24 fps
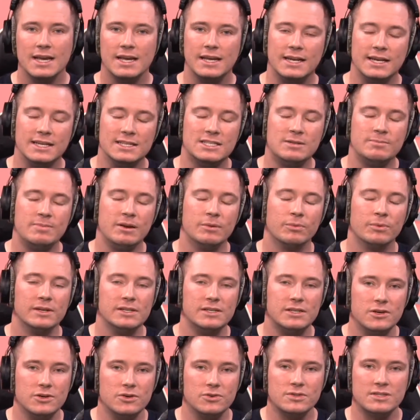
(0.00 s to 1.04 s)
It needs to be
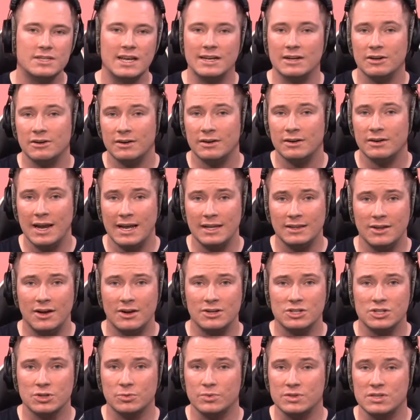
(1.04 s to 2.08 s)
reduced, and a grenade
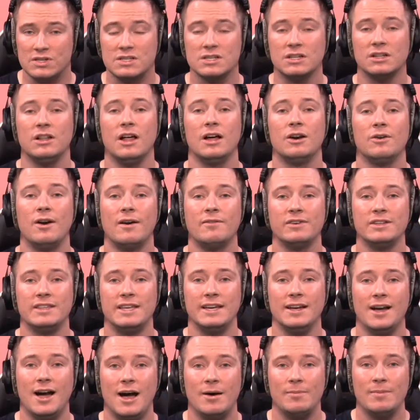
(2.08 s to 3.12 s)
launcher would just clutter
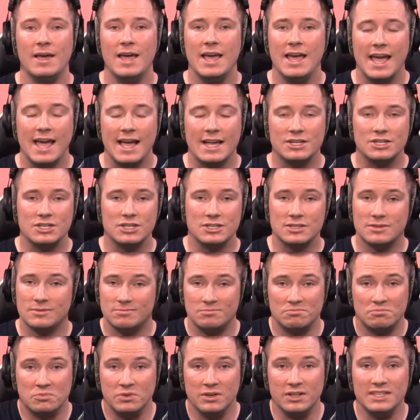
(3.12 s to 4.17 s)
everything up and just
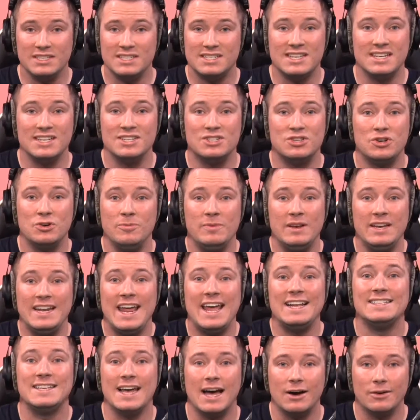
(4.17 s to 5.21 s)
really send too many
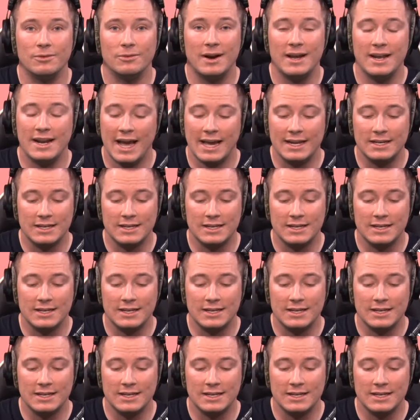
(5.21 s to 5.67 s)
nades out, right?